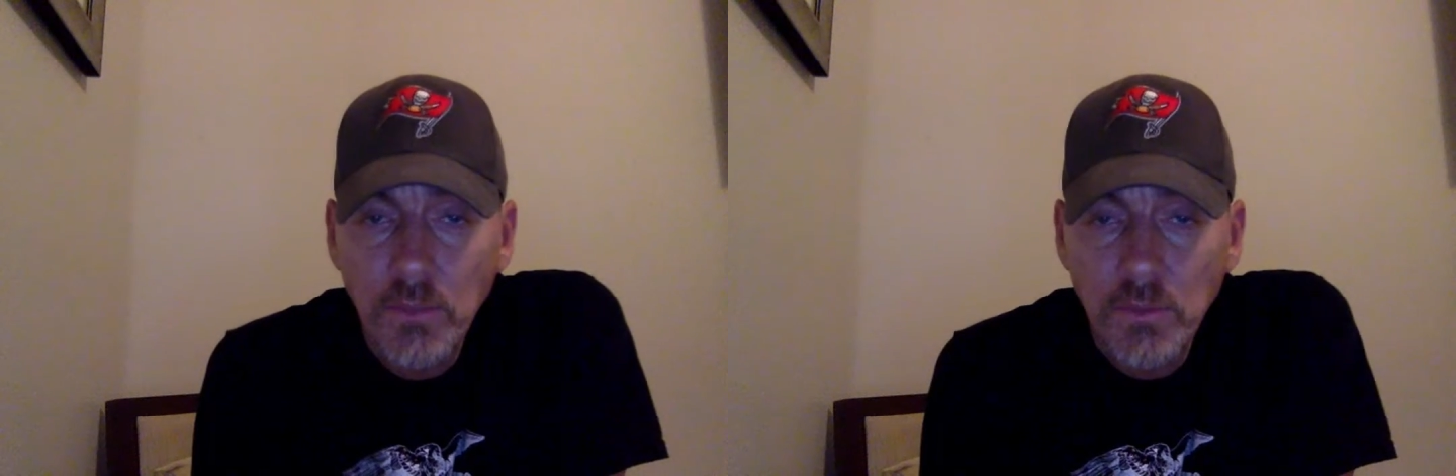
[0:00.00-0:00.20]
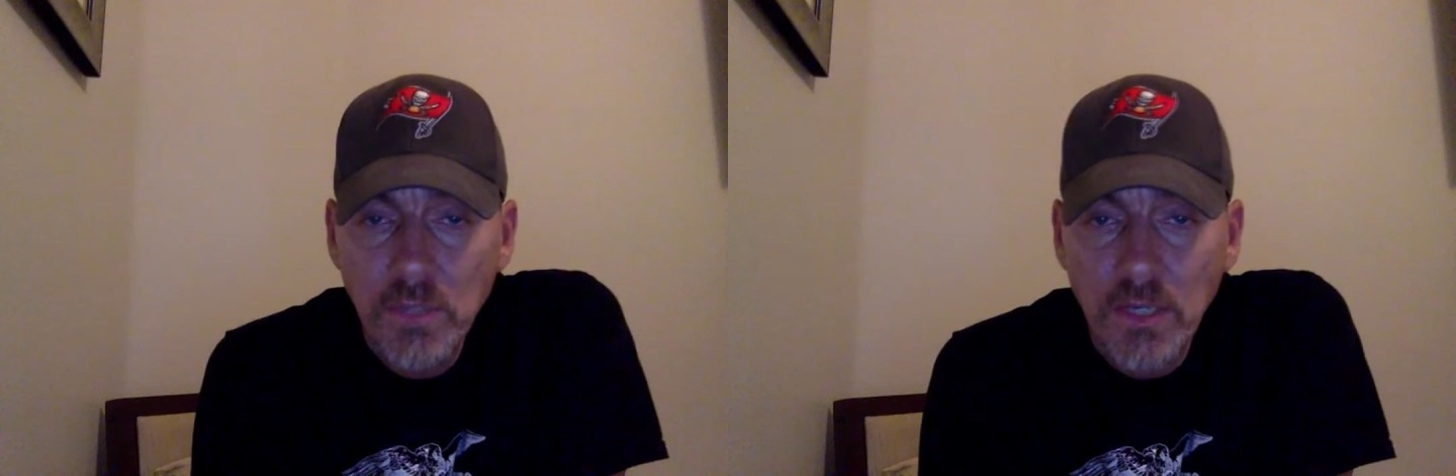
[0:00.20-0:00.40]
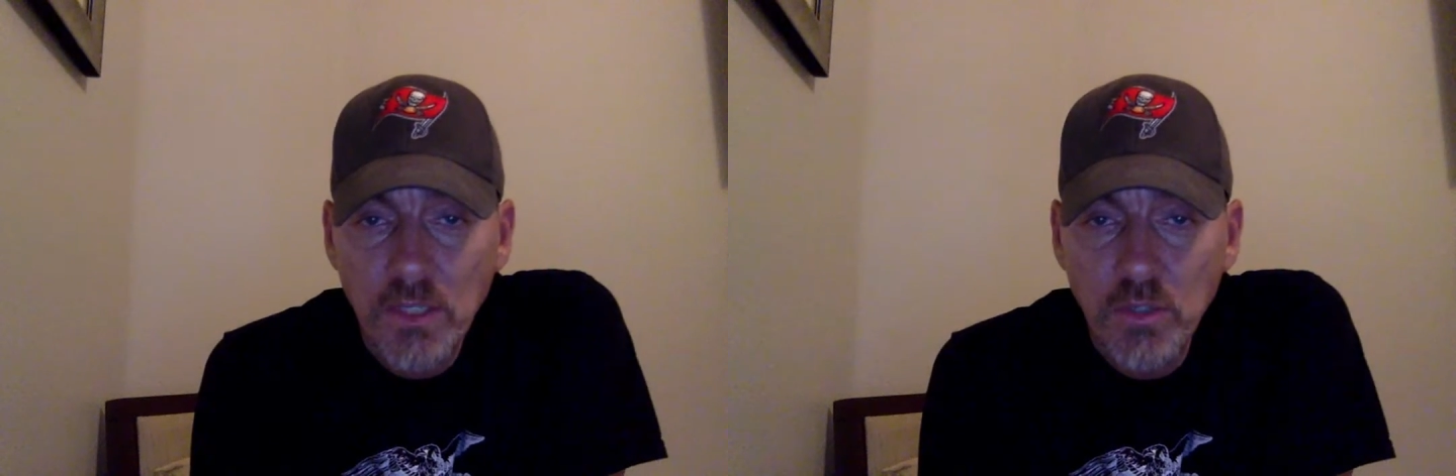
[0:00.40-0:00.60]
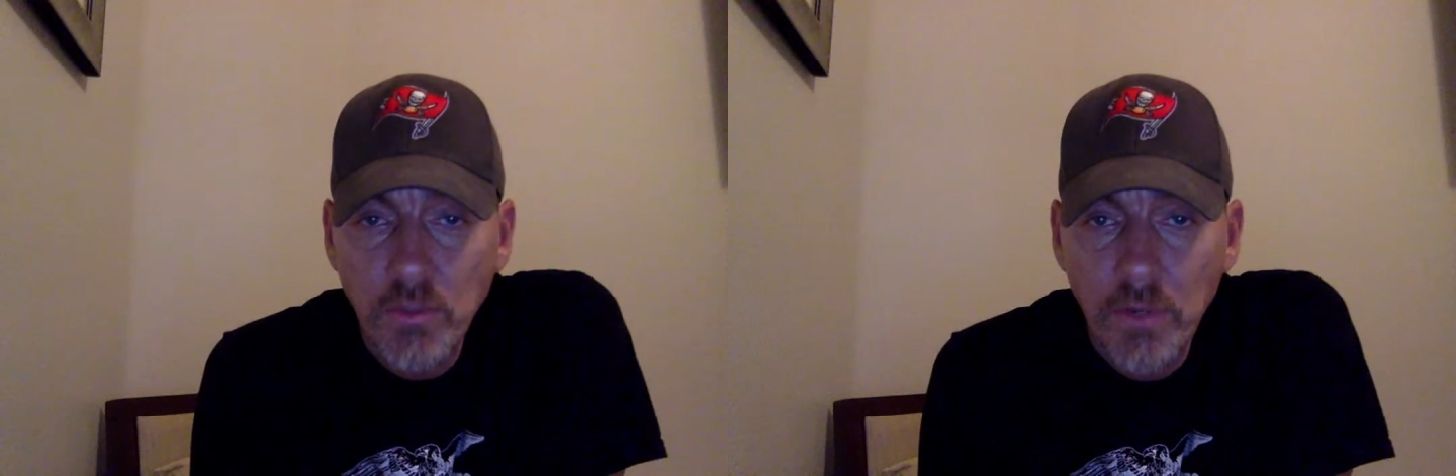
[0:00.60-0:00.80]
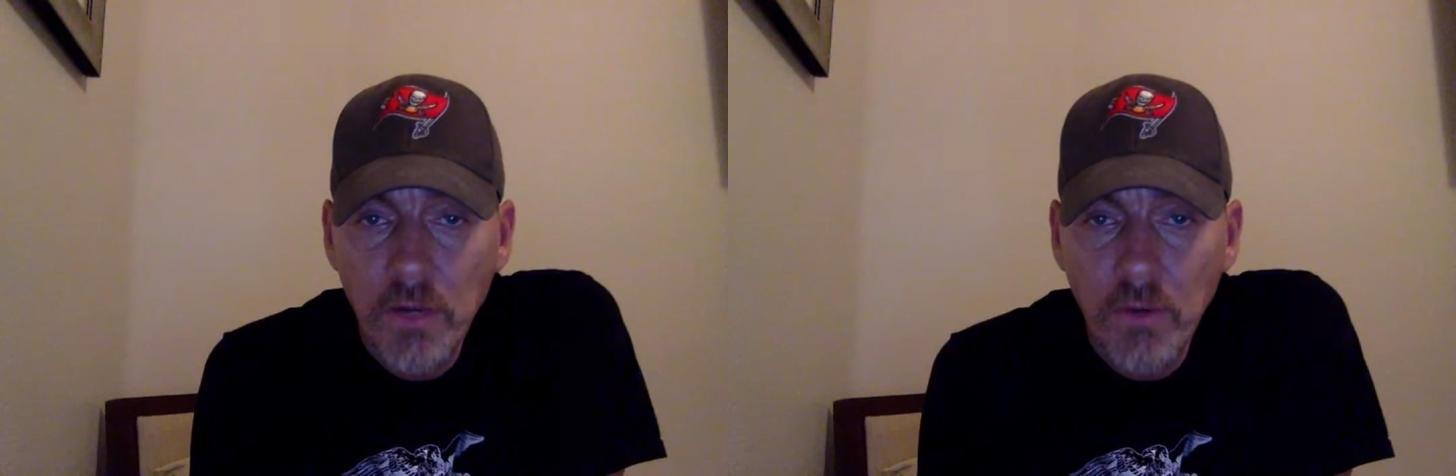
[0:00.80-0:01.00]
was like a
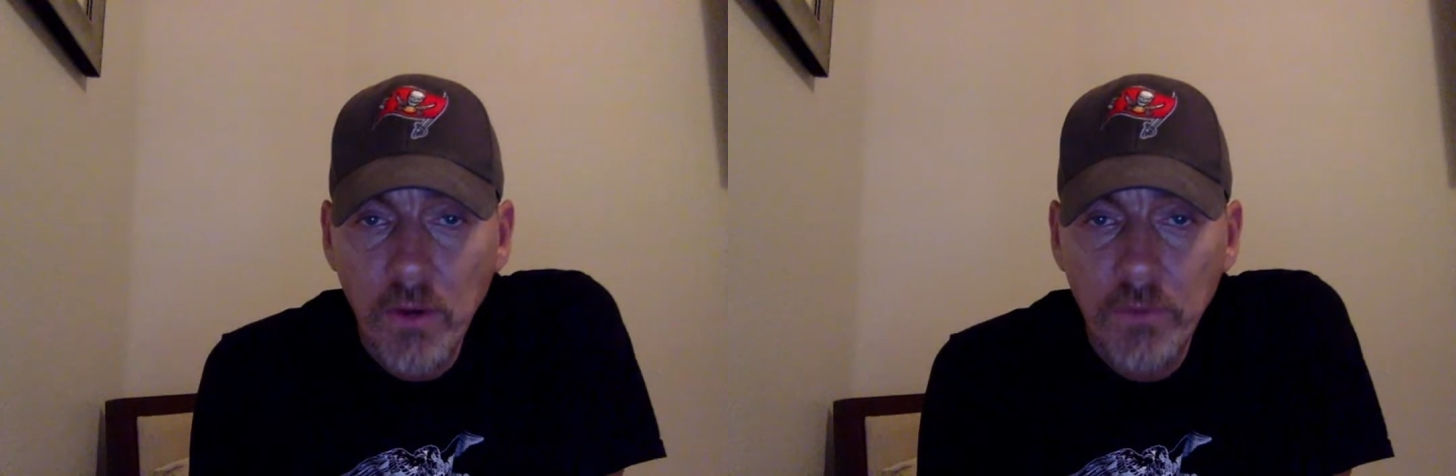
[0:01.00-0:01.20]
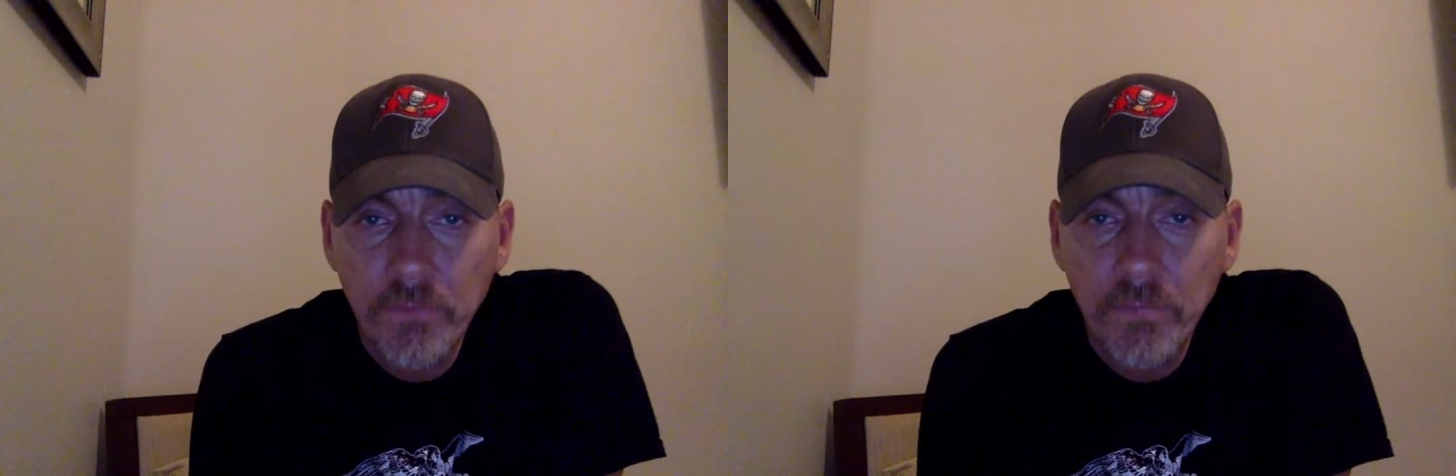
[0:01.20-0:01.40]
superhero.